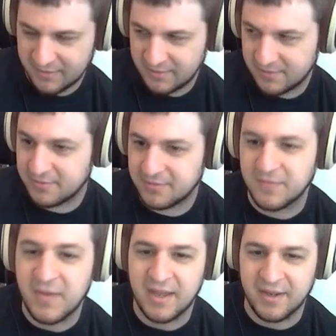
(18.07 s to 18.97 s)

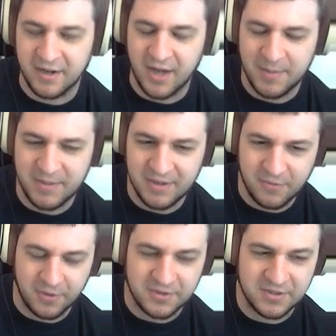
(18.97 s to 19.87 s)
And Hanabi, of
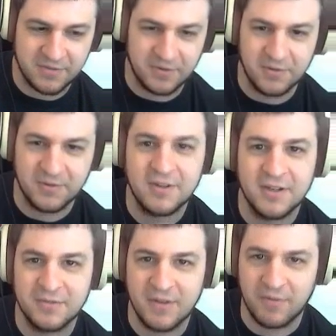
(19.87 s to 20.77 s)
course, if you
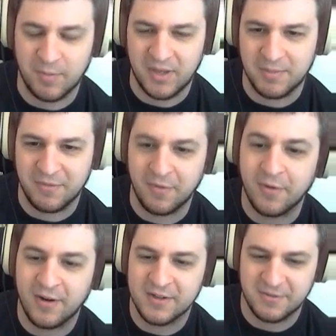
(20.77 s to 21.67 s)
have never played it
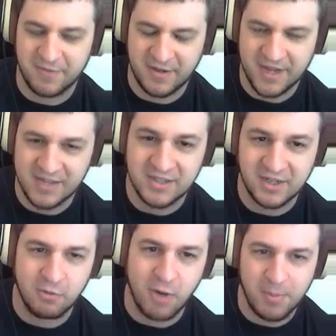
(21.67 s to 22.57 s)
before, it's a
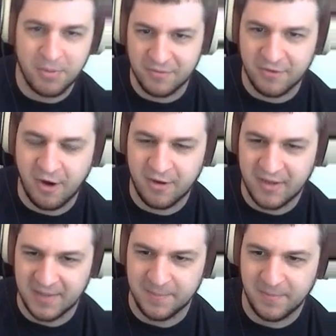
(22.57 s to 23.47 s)
fantastic cooperative card
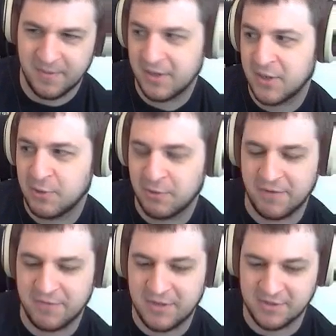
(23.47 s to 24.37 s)
game where you
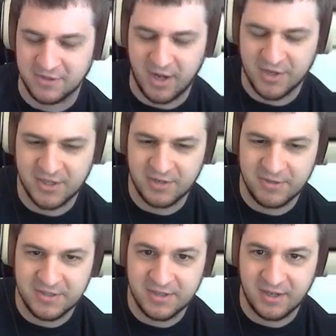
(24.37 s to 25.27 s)
have to use logic and
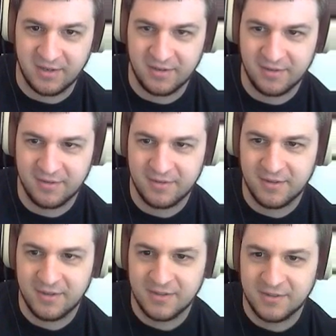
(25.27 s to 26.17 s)
reasoning
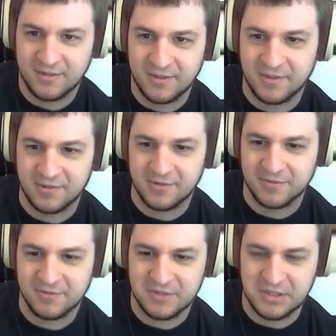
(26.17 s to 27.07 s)

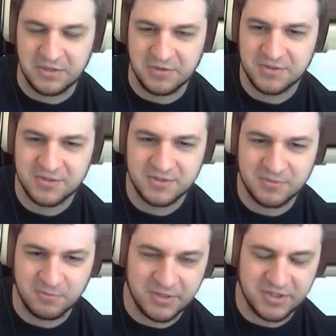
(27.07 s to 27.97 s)
to deduce
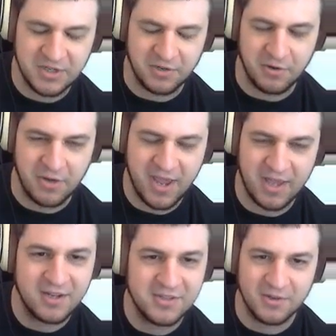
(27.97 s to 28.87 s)
what's in your own
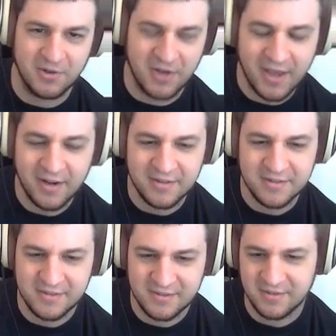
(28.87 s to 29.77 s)
hand, because your own hand
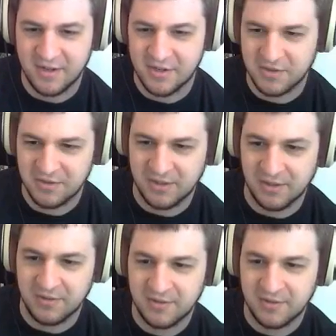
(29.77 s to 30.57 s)
is not shown to you.